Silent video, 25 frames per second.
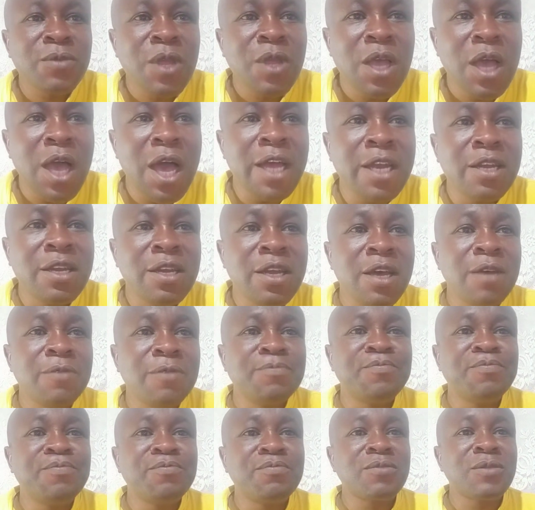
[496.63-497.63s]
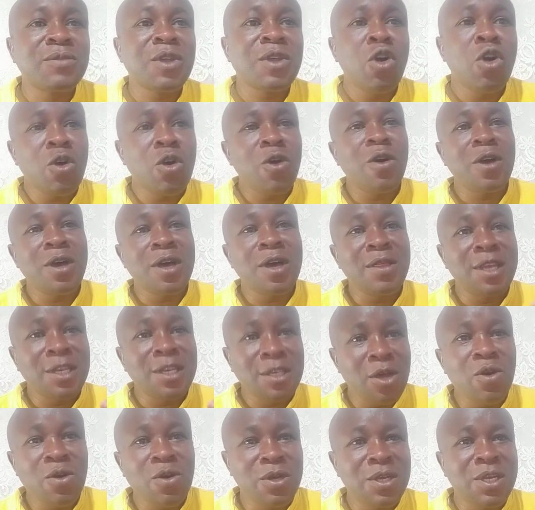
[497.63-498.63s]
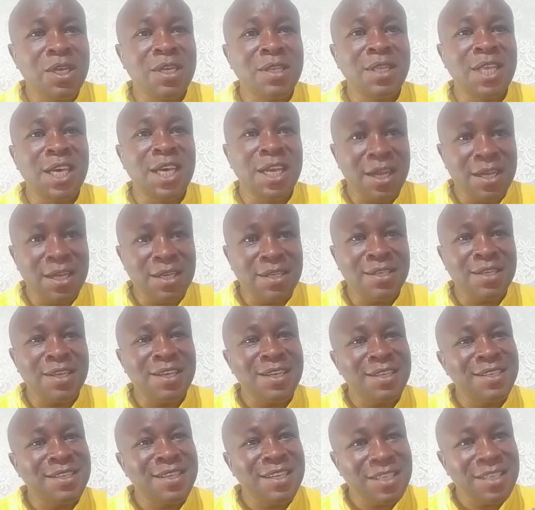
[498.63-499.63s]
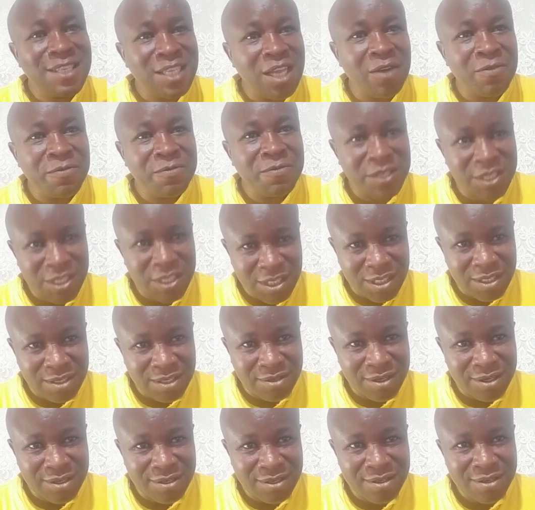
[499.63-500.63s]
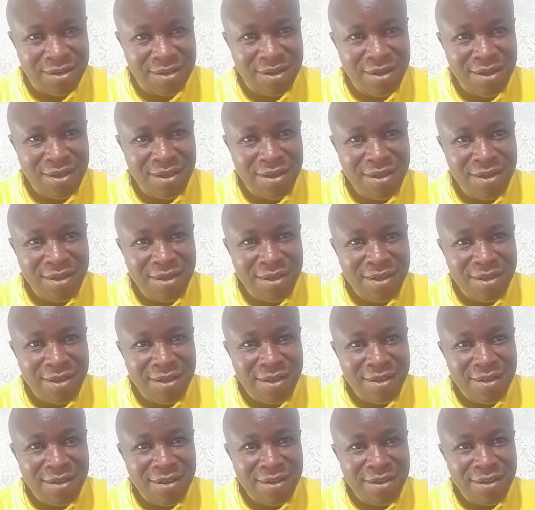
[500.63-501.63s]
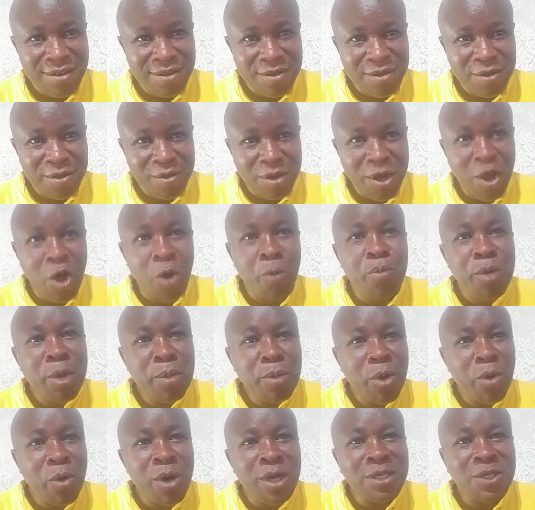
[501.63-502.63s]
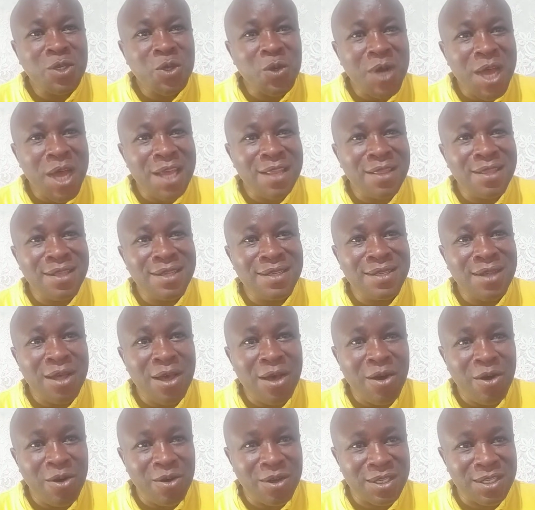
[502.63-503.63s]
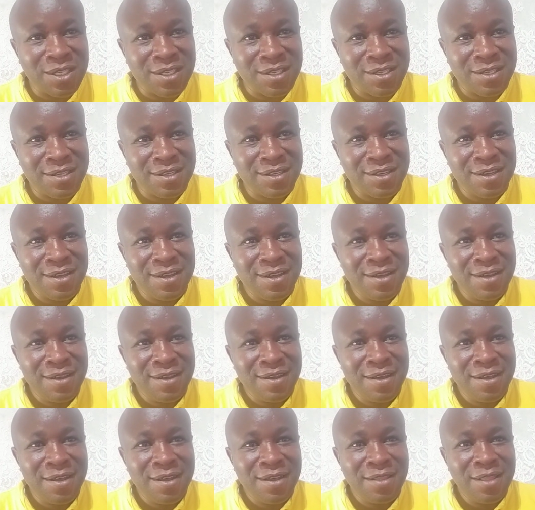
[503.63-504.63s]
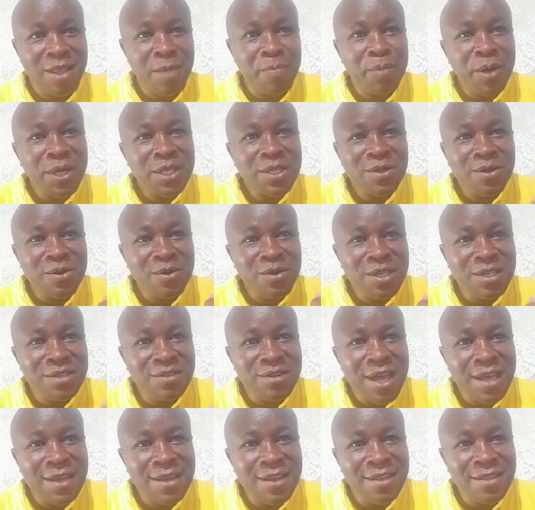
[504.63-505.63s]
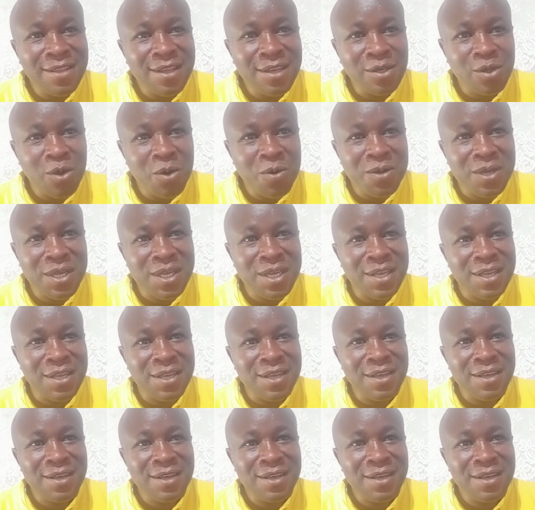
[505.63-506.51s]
And the donkey in the race is the selfish interest. Now people want to ride these horses. The person who is riding the donkey,